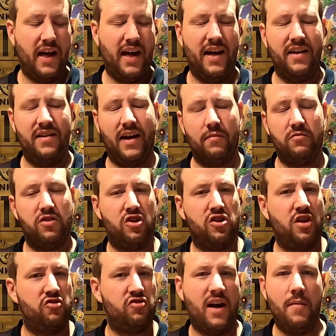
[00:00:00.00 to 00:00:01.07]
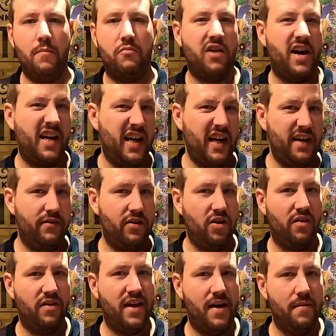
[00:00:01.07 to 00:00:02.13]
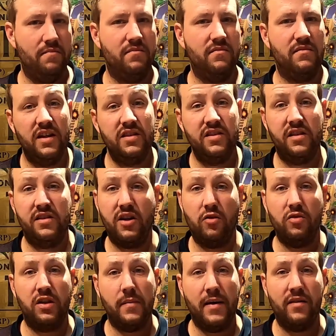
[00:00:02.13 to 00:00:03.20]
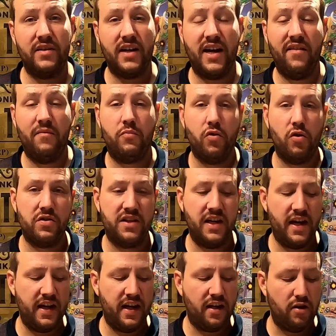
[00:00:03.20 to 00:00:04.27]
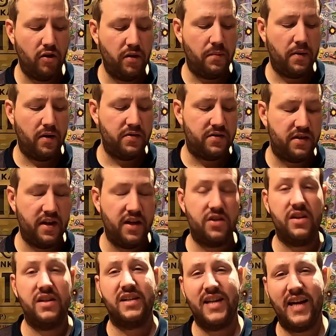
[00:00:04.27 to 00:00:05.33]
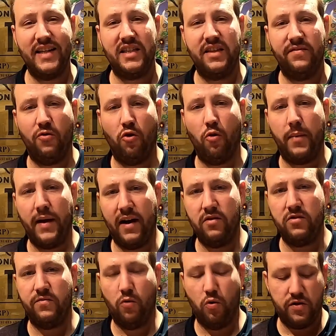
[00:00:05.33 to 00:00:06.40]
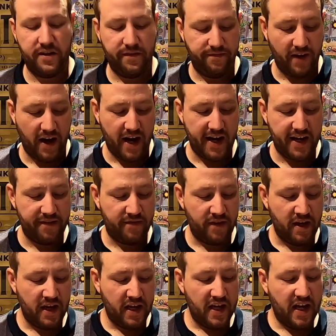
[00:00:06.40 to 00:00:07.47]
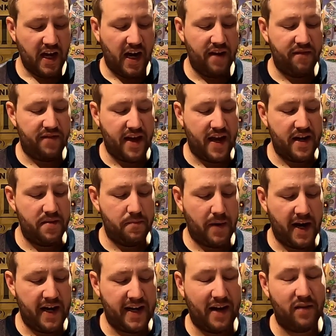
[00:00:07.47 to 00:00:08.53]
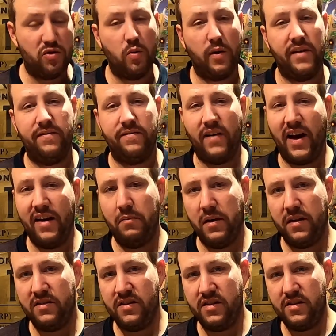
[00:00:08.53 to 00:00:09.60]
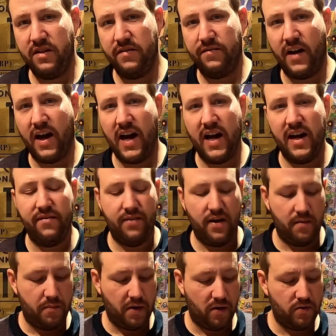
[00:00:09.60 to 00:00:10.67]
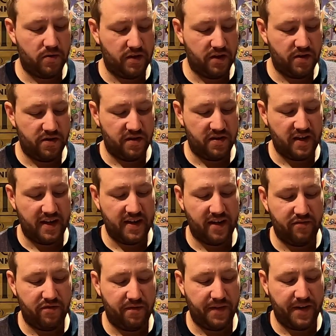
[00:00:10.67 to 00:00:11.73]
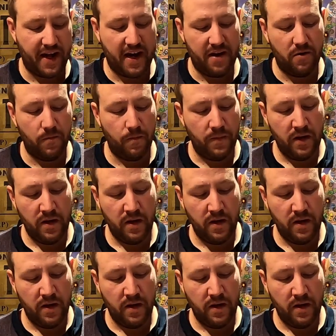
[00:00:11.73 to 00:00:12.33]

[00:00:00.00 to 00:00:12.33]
and I'm just going to try and break even on them so the total amount I have brought in including postage is 94 pounds 45 I've then paid out 25 pounds 65 in postage to send everything out